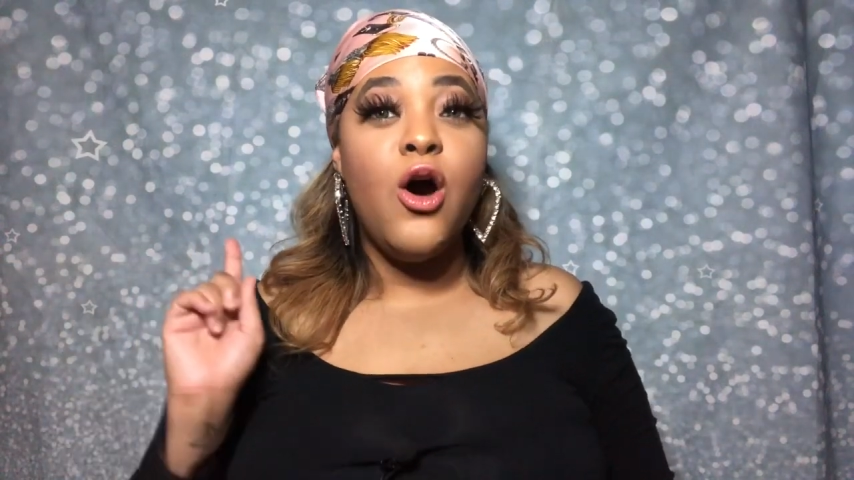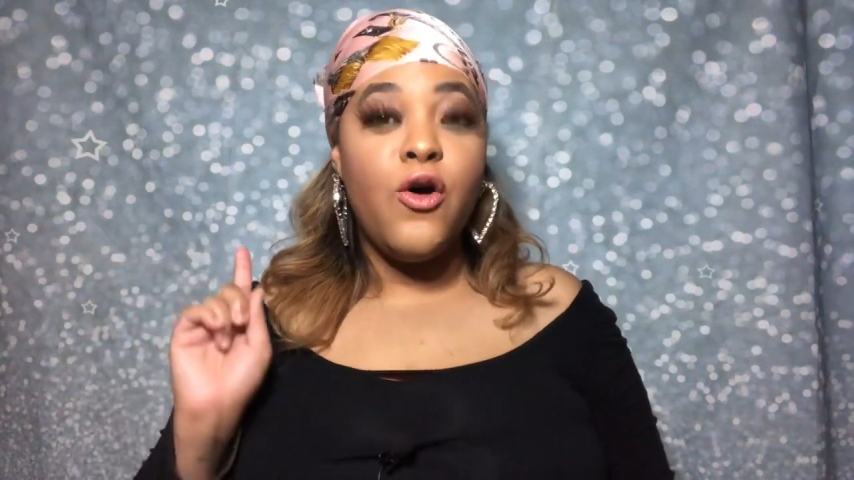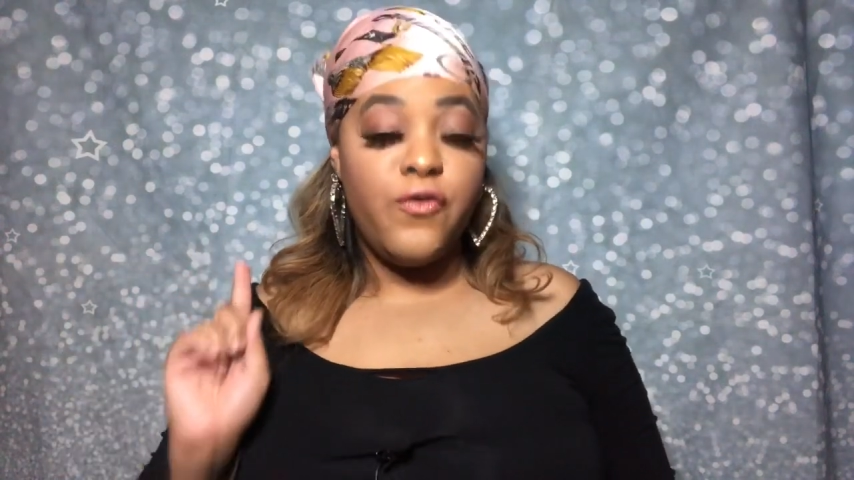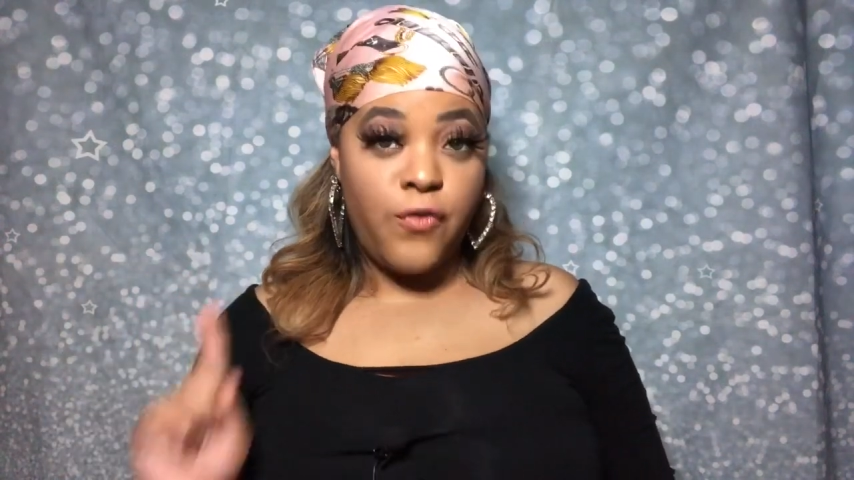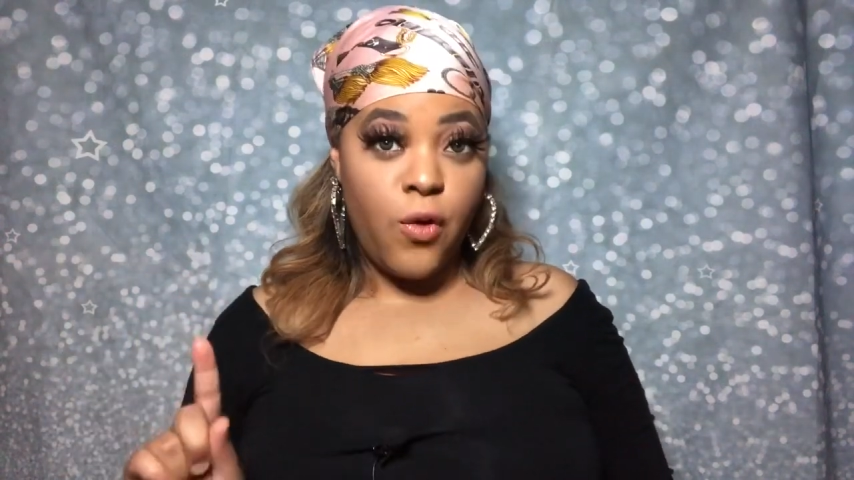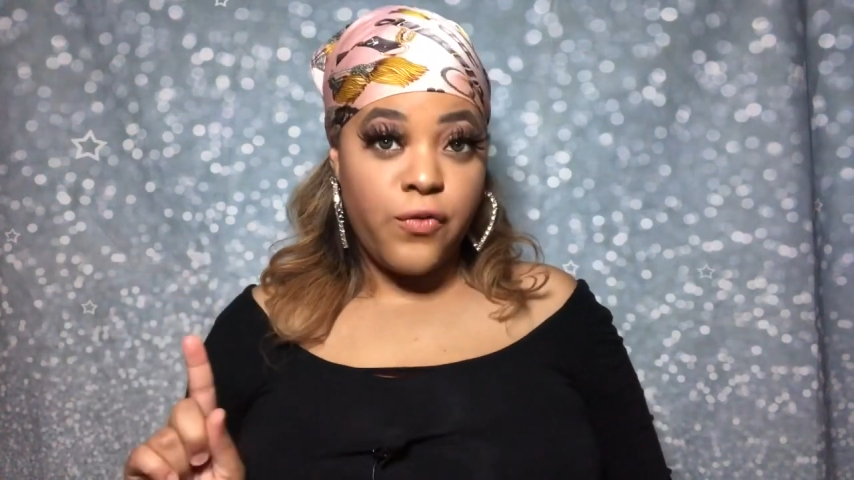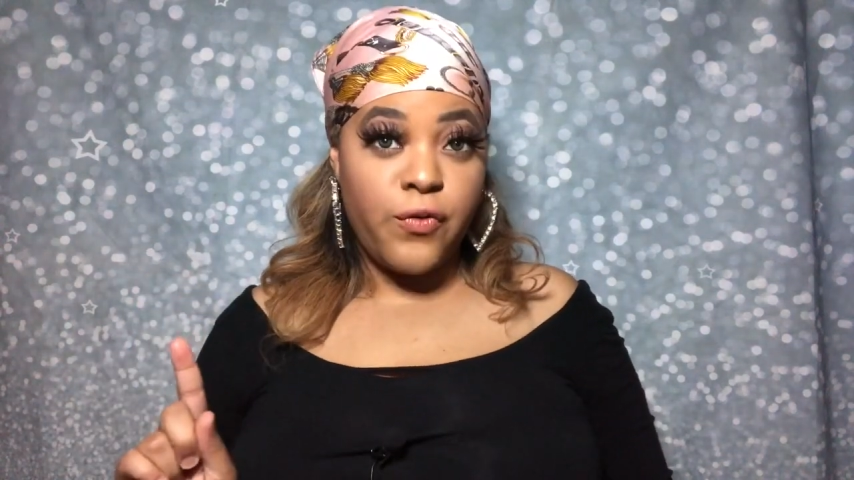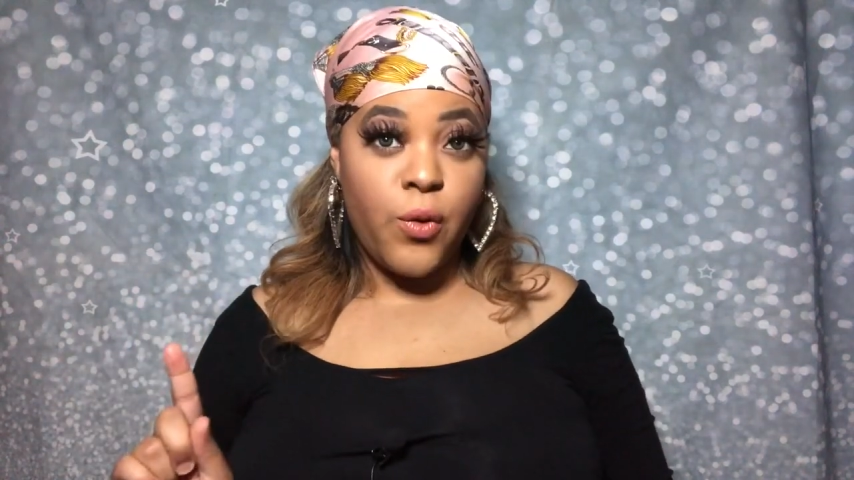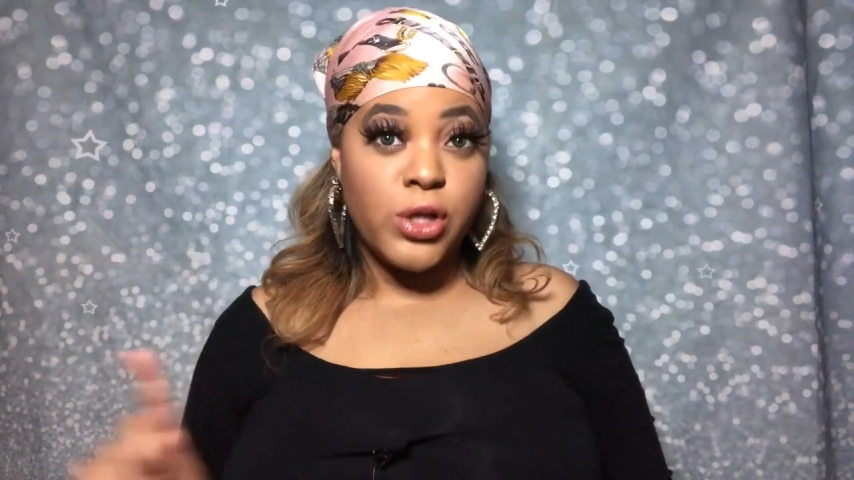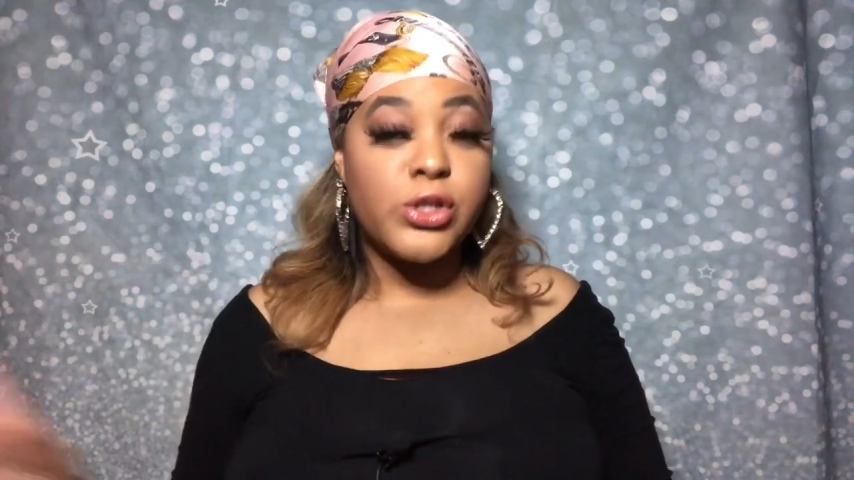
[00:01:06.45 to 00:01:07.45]
full
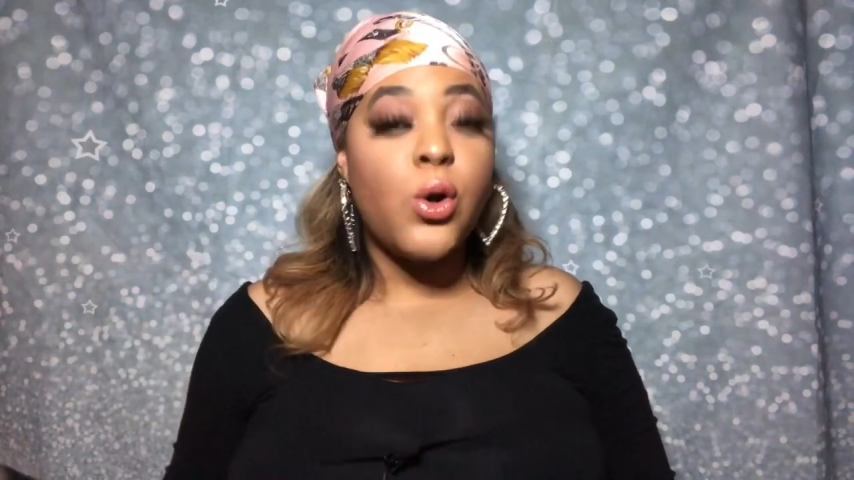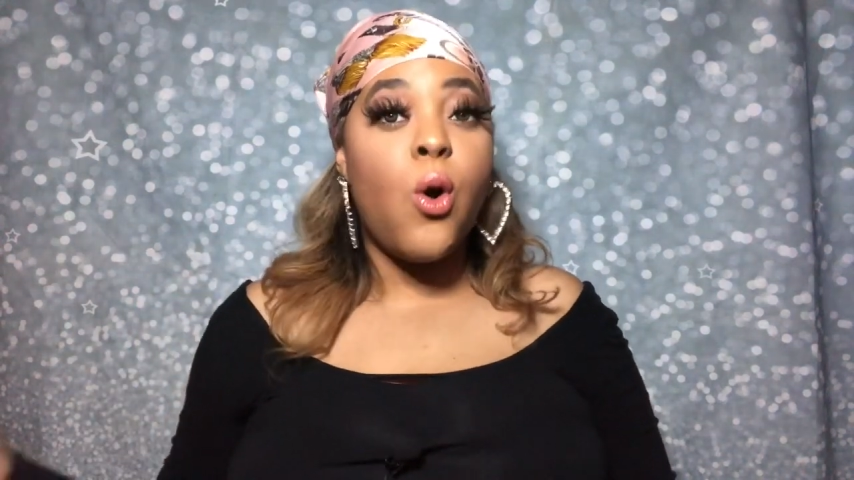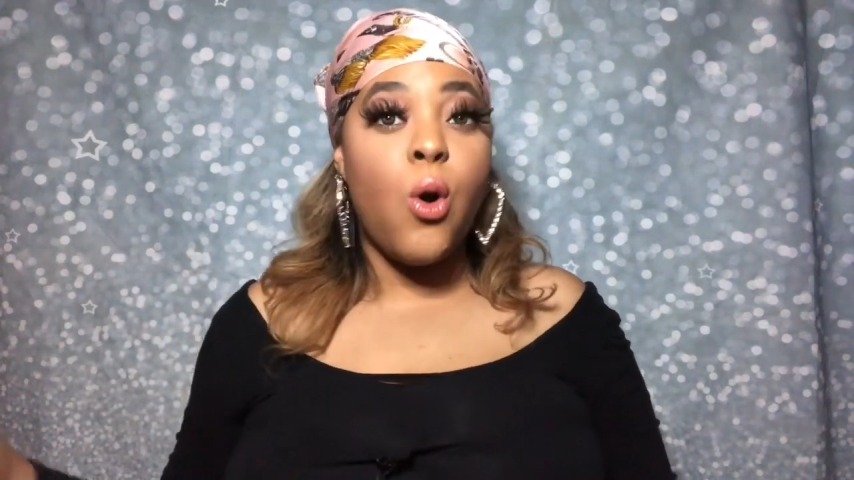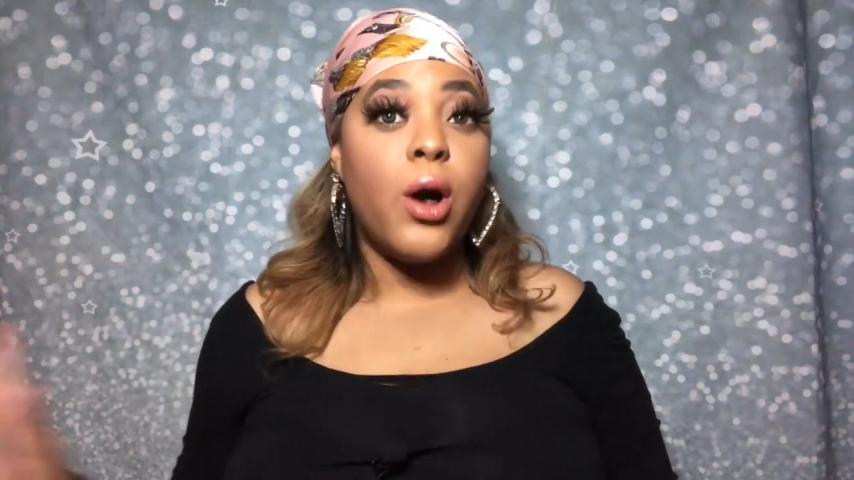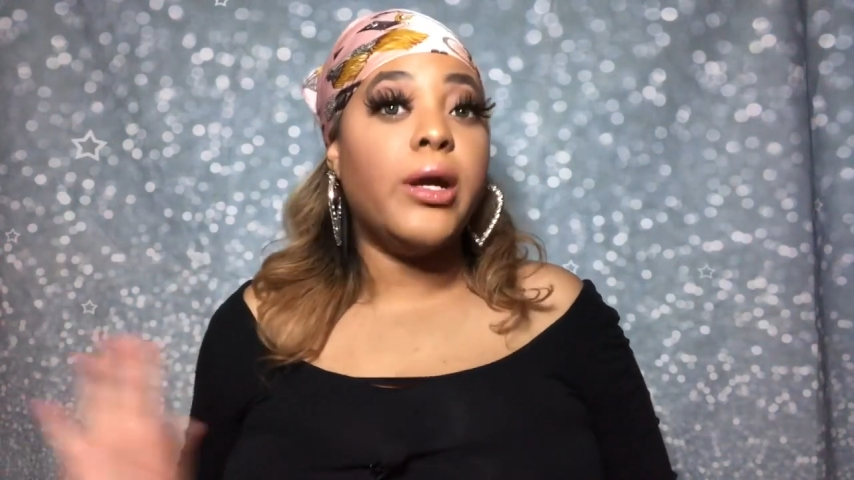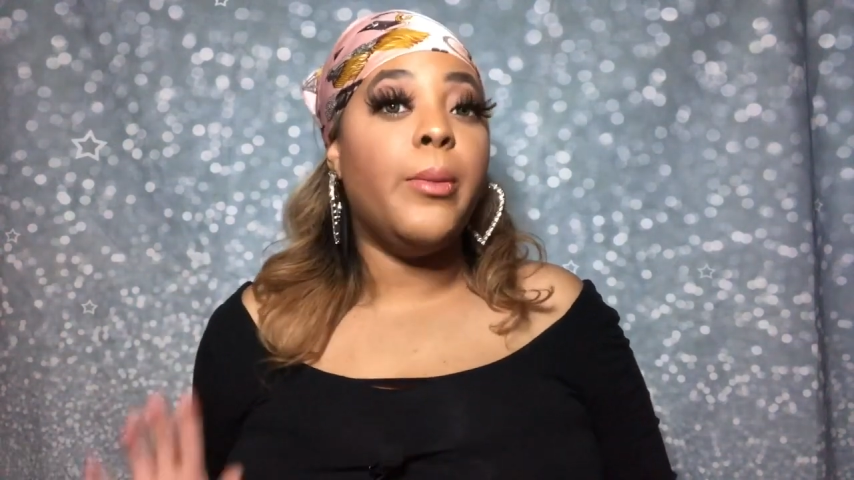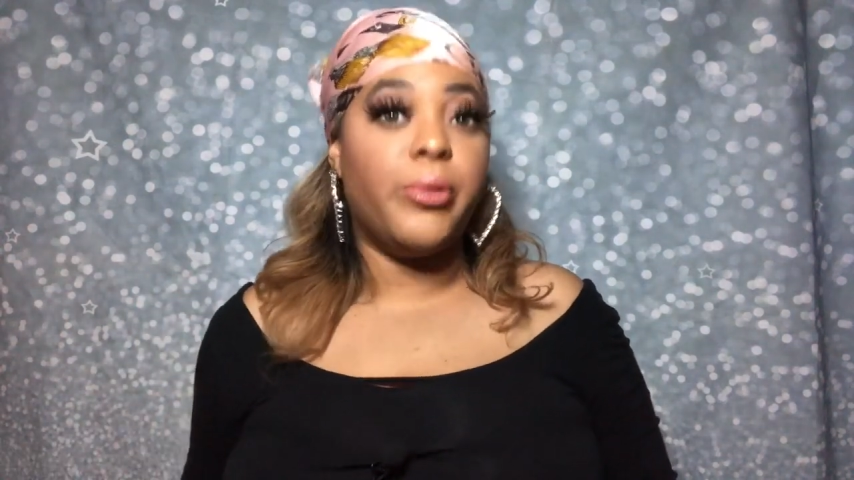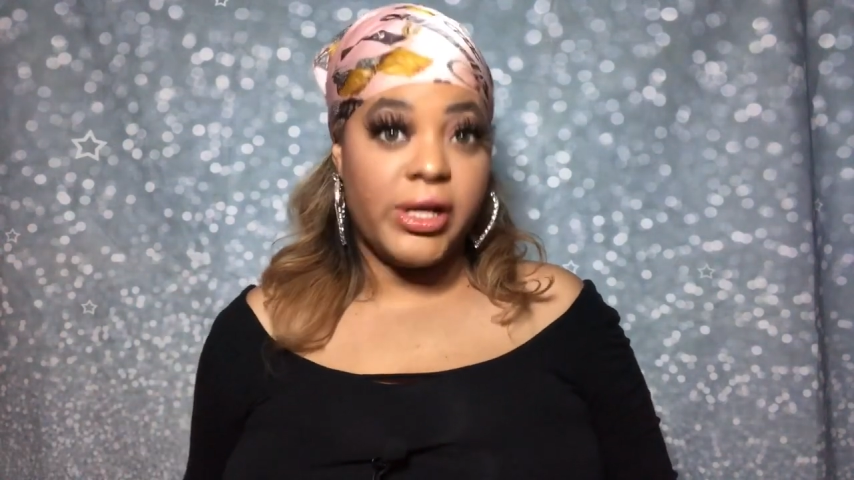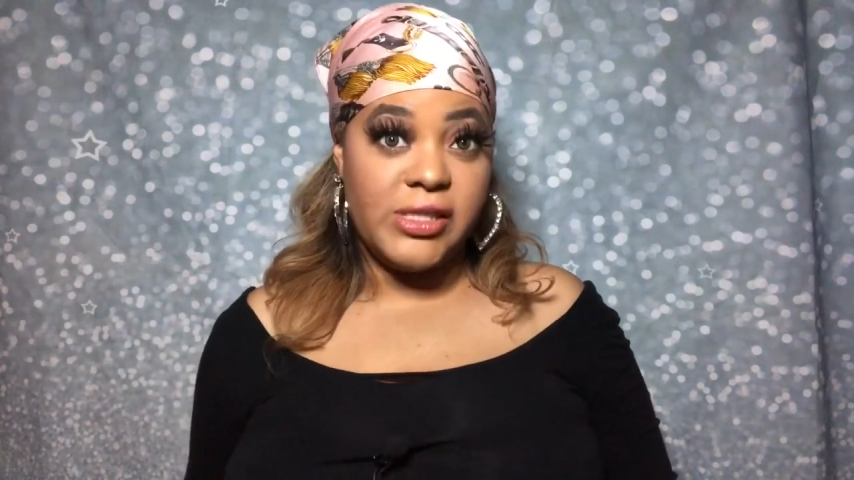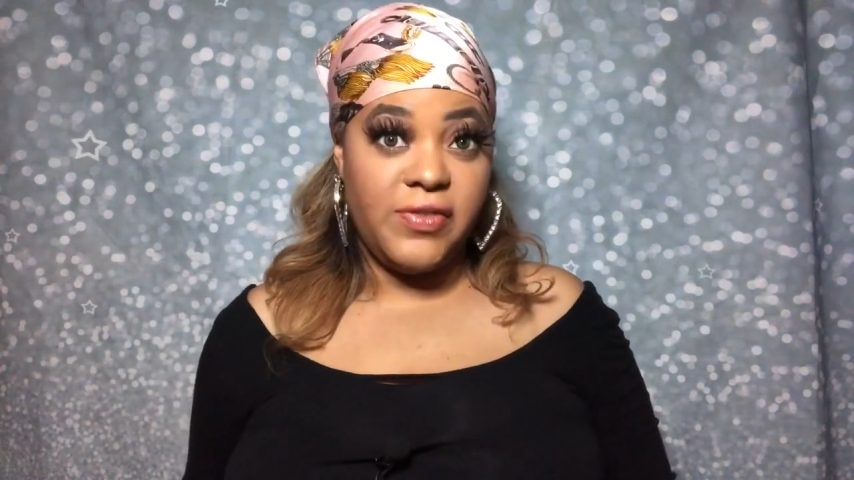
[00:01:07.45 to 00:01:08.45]
force on
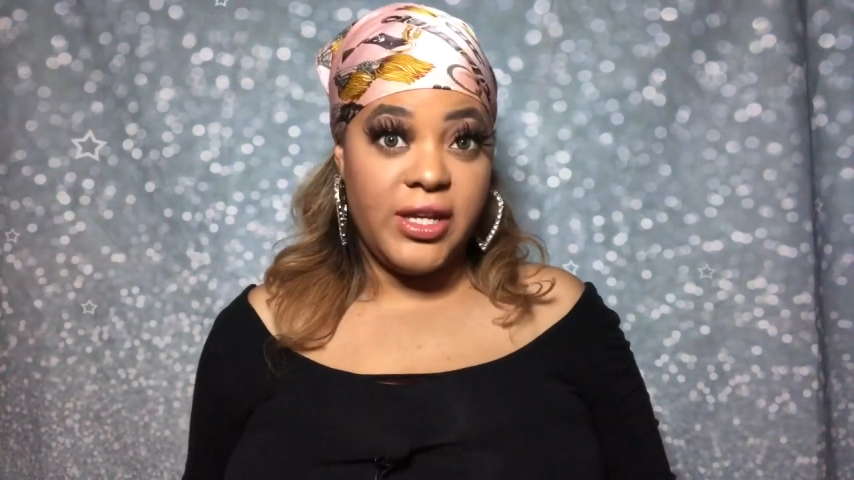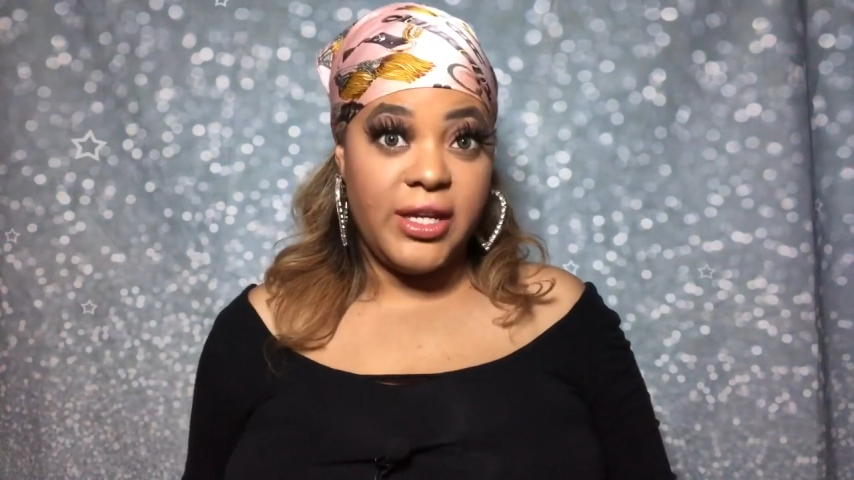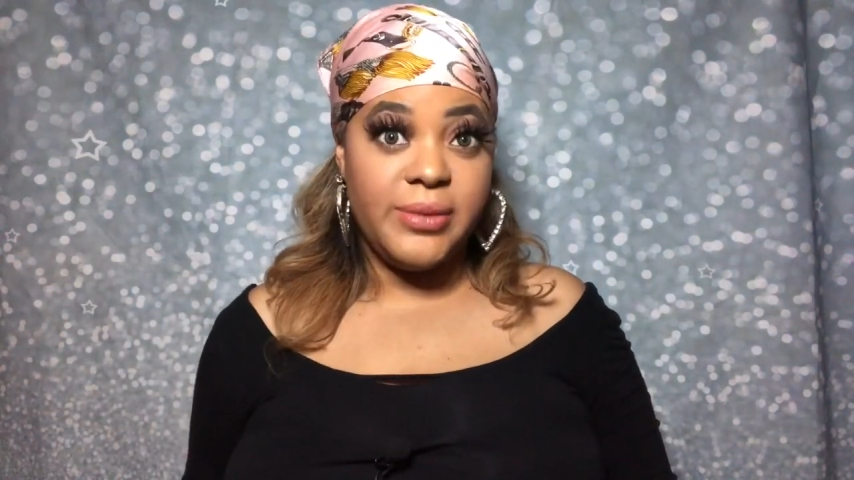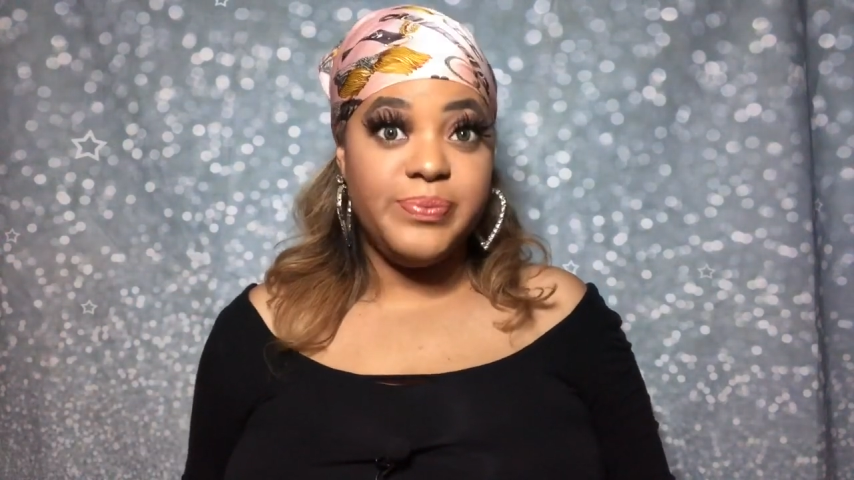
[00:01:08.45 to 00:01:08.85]
breastfeeding.